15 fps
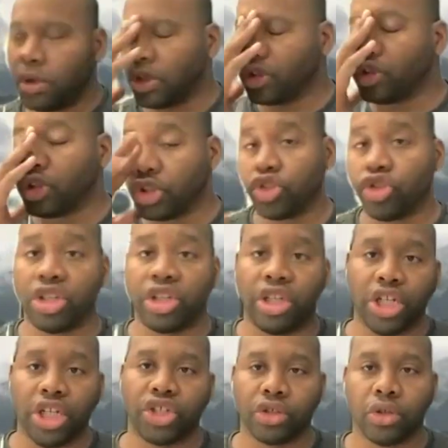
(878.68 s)
your
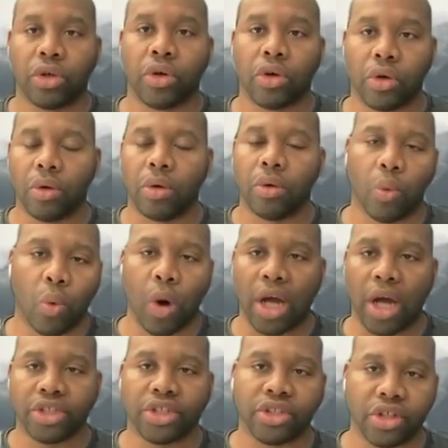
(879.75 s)
traditional
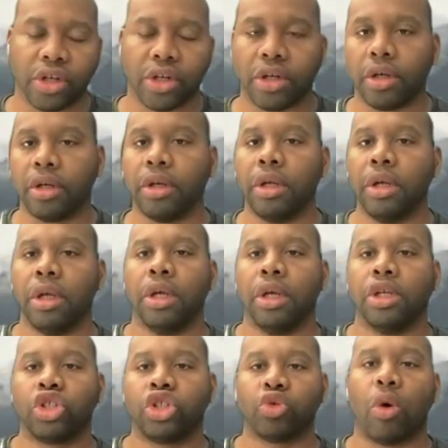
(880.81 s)
Western
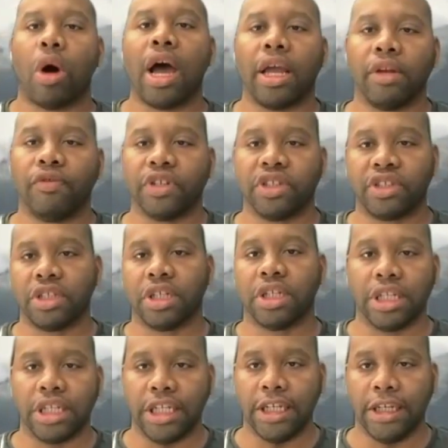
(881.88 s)
swine
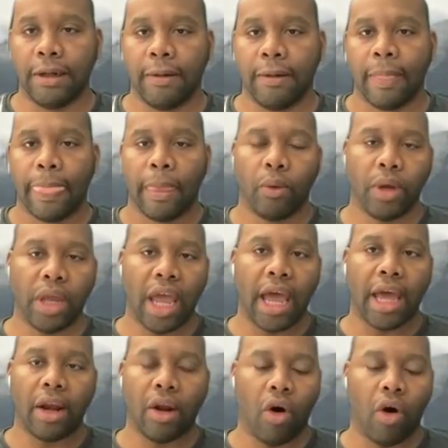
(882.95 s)
facility. We
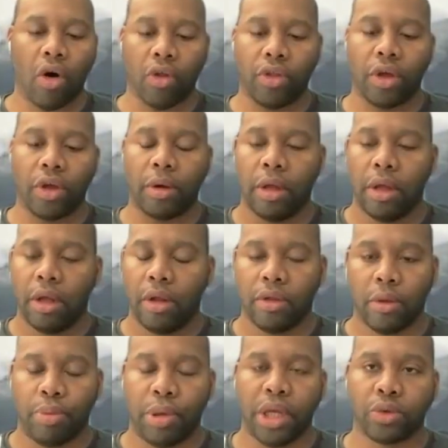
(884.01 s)
had all the
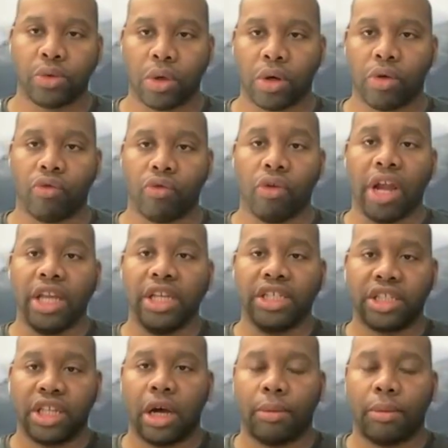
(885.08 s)
pigs were
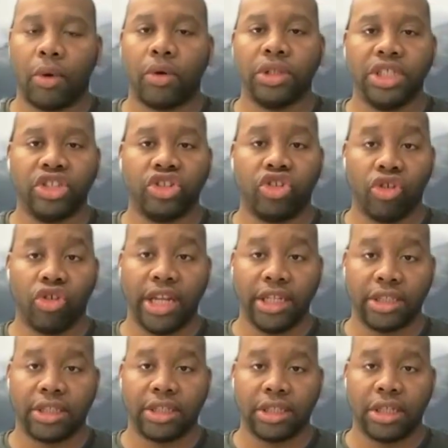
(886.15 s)
raised up on these
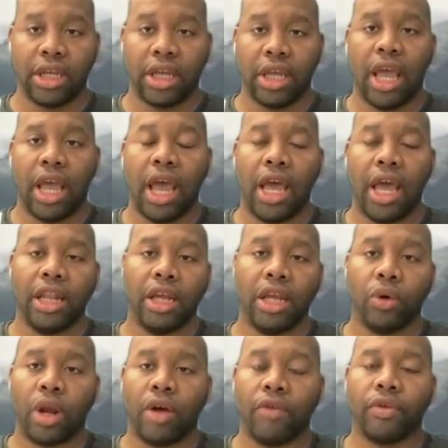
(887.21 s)
grates, and then
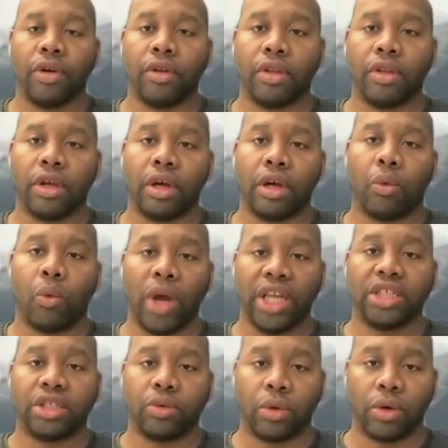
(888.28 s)
whatever the
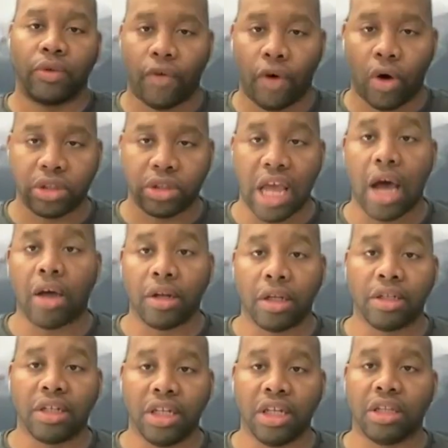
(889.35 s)
waste would fall down
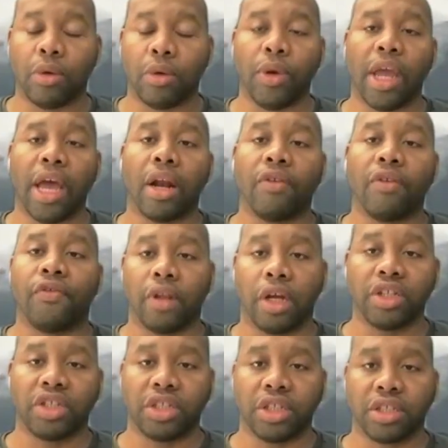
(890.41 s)
underneath, and we had a
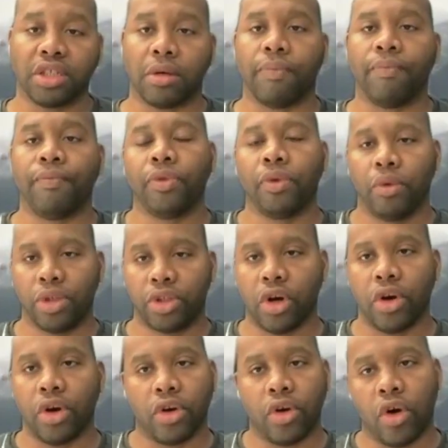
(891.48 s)
flush system. You
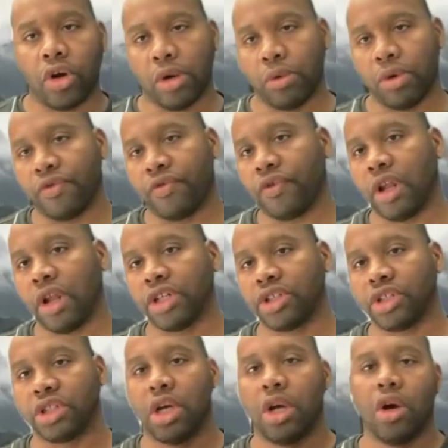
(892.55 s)
turn it on, it would
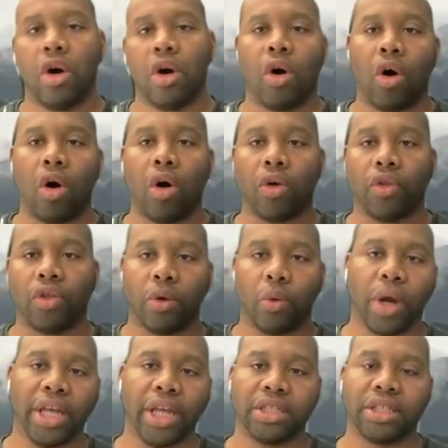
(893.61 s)
flush all the
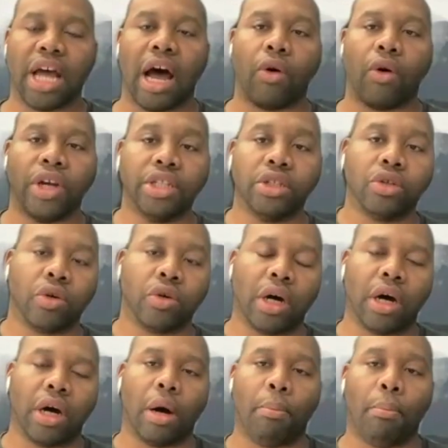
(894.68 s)
waste out into
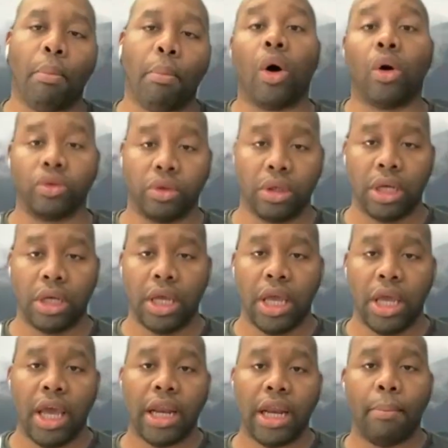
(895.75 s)
a moat.
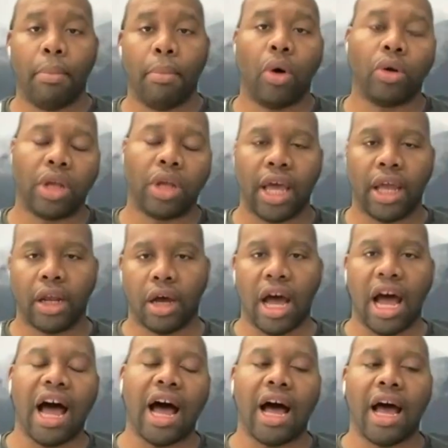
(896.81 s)
and that mold had a
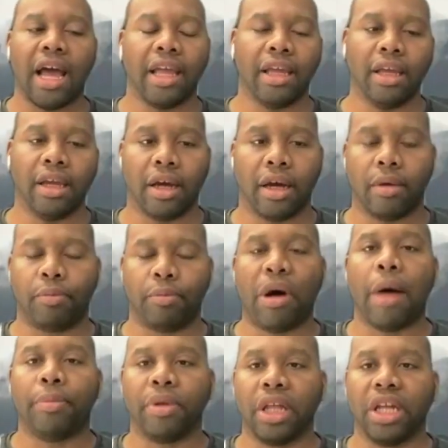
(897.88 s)
high
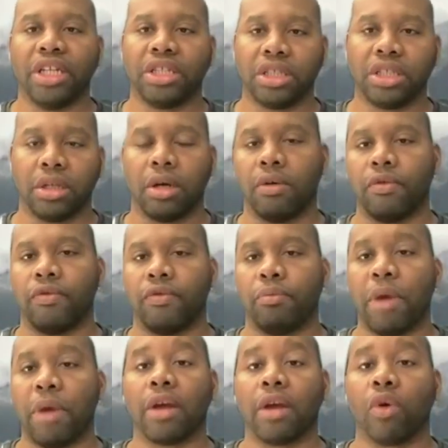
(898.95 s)
population of
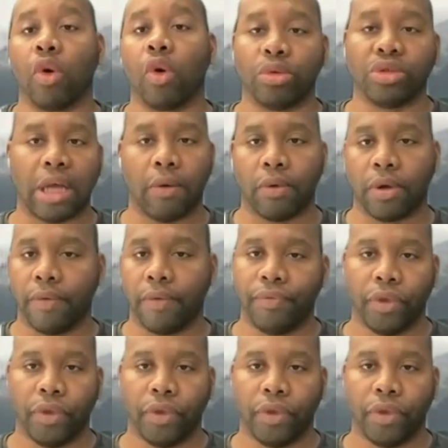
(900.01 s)
microbes that would,